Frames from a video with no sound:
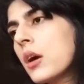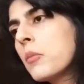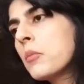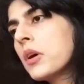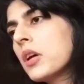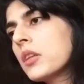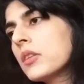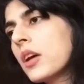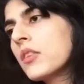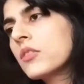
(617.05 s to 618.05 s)
But
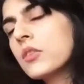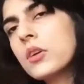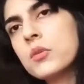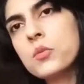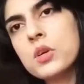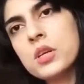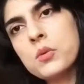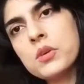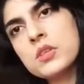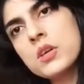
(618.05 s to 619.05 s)
that's not what I
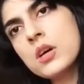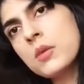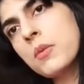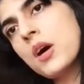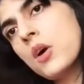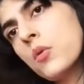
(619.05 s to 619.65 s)
want to talk about.